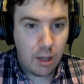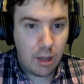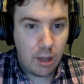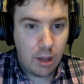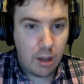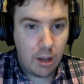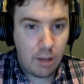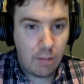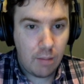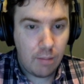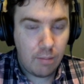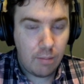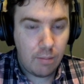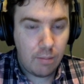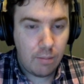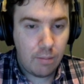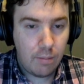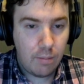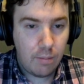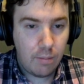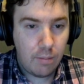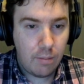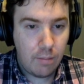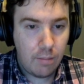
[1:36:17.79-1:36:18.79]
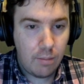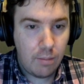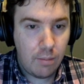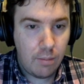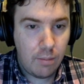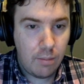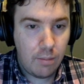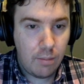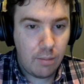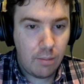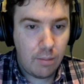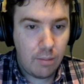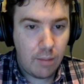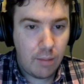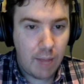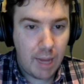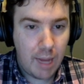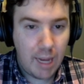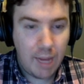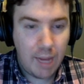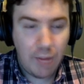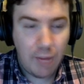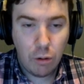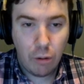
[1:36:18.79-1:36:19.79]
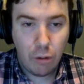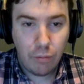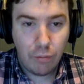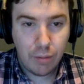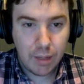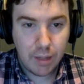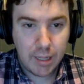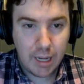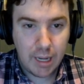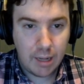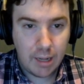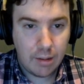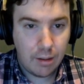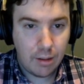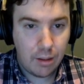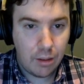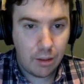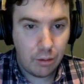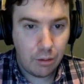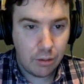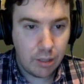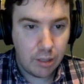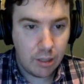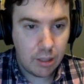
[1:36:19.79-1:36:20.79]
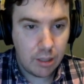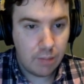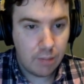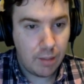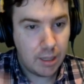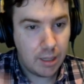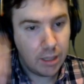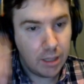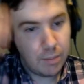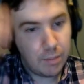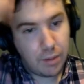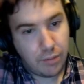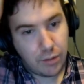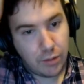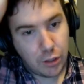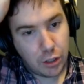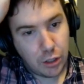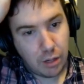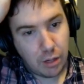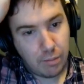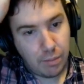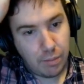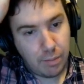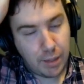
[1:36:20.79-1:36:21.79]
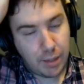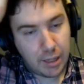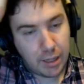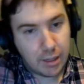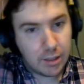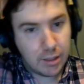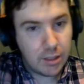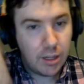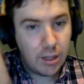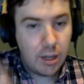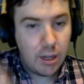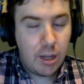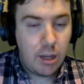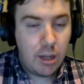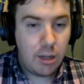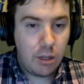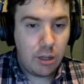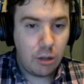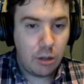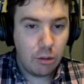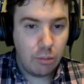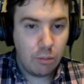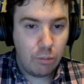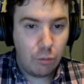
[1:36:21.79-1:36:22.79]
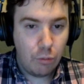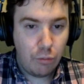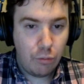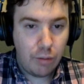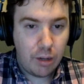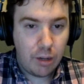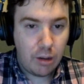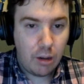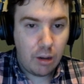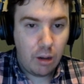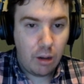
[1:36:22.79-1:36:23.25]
Heck, even going from the second to the third system, that's a bit of a jump because you're moving